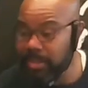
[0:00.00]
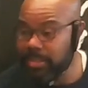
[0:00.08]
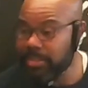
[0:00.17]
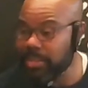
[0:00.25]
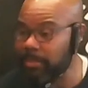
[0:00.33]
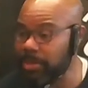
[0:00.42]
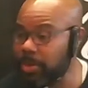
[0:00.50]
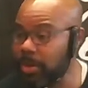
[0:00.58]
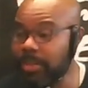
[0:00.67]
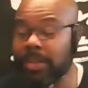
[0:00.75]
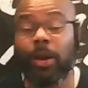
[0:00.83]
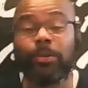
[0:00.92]
some of you
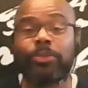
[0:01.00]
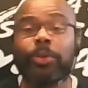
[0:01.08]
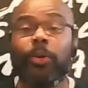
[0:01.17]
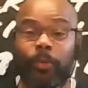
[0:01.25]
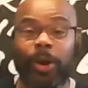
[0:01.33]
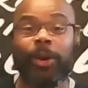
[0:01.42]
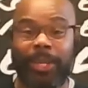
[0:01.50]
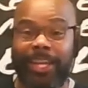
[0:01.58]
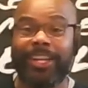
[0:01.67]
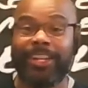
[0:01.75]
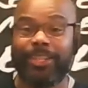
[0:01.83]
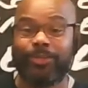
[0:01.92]
adults will
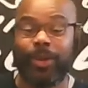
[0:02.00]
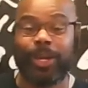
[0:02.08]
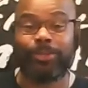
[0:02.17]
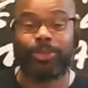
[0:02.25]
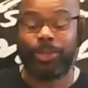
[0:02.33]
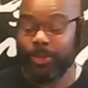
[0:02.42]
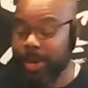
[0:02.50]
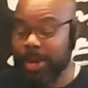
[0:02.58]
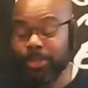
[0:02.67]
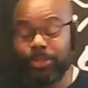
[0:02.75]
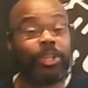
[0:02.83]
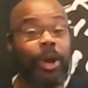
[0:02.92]
eat it as well too.
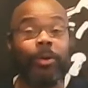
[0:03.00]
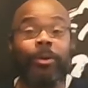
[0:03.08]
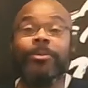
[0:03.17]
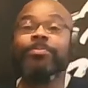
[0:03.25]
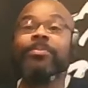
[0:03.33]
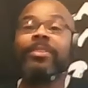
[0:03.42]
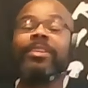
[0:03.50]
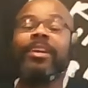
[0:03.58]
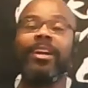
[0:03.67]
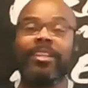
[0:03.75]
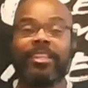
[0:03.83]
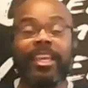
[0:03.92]
So
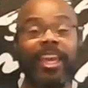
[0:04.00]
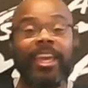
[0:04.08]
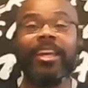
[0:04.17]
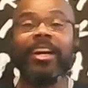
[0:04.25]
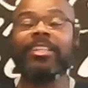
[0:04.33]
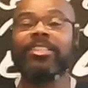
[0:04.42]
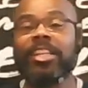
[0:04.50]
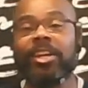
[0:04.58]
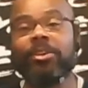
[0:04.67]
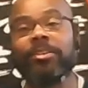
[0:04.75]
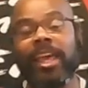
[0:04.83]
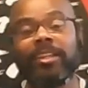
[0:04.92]
again,
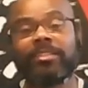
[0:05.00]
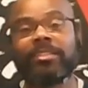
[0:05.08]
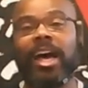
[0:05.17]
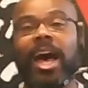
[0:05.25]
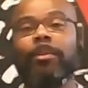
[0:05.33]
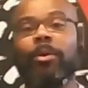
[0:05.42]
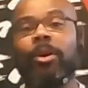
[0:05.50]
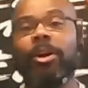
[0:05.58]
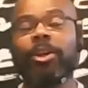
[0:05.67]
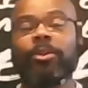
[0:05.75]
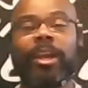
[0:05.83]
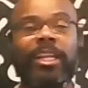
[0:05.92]
until next time on
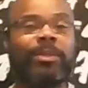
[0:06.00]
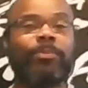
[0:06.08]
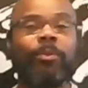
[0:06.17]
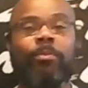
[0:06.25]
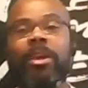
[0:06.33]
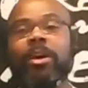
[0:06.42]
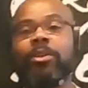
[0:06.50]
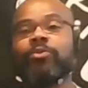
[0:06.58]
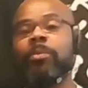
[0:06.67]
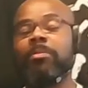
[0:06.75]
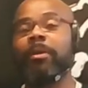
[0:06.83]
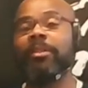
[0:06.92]
Create Simple Meals,
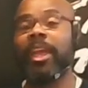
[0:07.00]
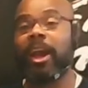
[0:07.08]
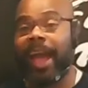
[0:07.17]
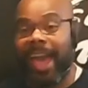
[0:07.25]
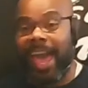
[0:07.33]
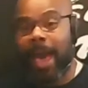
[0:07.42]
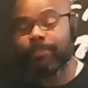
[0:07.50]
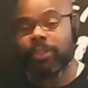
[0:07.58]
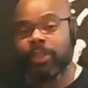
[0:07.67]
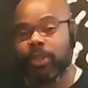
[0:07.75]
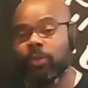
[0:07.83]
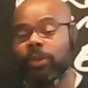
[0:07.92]
remember there are
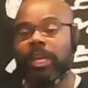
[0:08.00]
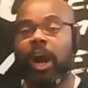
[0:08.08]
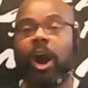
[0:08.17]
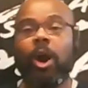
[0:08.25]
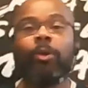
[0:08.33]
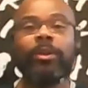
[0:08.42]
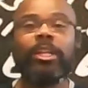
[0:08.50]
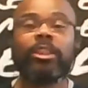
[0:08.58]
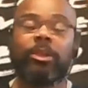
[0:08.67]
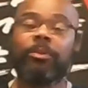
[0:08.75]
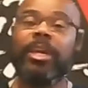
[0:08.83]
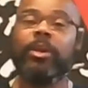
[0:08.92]
absolutely only
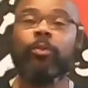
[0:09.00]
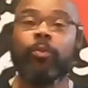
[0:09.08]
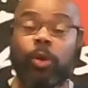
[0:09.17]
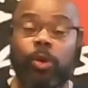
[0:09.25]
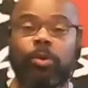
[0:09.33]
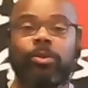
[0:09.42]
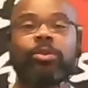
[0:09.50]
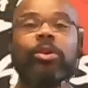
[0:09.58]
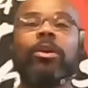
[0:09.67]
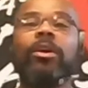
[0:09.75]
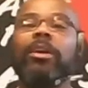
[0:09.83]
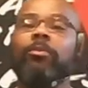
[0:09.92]
3 rules
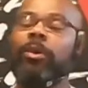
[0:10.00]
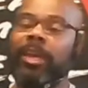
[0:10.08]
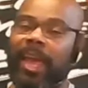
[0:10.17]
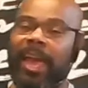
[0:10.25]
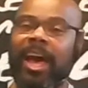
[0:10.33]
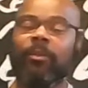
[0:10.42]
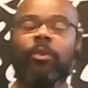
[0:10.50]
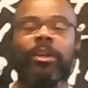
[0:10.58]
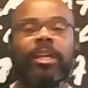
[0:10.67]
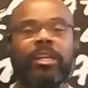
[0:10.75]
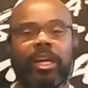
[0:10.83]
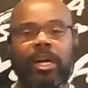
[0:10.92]
we have when
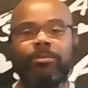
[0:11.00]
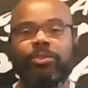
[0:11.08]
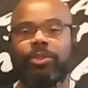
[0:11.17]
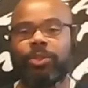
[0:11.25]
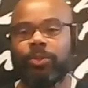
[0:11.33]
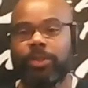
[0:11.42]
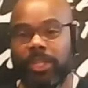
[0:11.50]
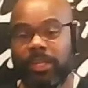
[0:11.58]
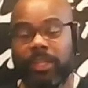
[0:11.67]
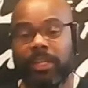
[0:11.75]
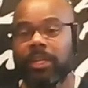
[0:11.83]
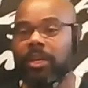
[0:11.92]
it comes to
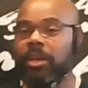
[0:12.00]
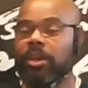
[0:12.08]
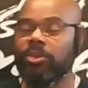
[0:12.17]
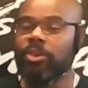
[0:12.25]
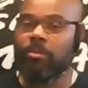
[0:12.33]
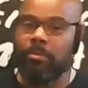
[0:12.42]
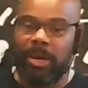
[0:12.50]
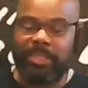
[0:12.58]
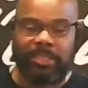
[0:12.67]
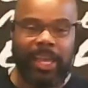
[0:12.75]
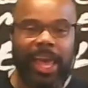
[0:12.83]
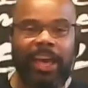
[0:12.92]
cooking. You
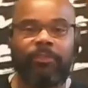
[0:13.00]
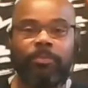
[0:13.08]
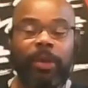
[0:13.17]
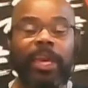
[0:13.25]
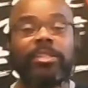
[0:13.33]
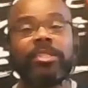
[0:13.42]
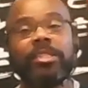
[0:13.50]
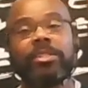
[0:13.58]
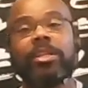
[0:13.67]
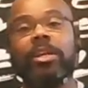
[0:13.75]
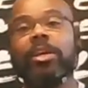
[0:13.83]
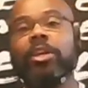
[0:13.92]
must have patience.
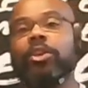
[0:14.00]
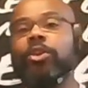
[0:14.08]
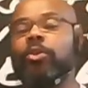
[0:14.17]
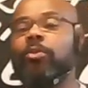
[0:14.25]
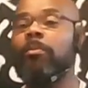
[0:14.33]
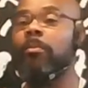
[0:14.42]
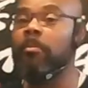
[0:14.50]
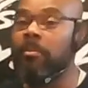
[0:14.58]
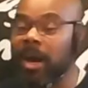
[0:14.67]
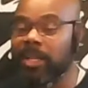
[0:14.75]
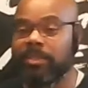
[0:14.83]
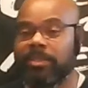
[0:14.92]
You
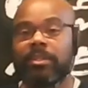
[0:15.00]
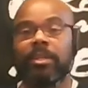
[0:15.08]
must